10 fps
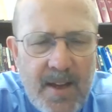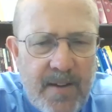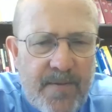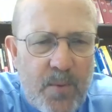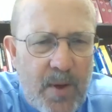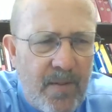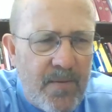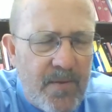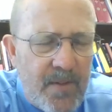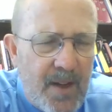If we
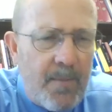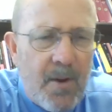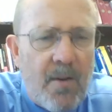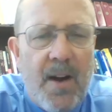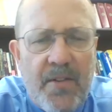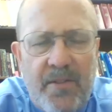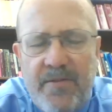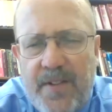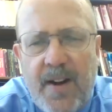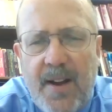come across and
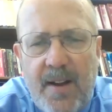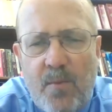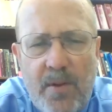find,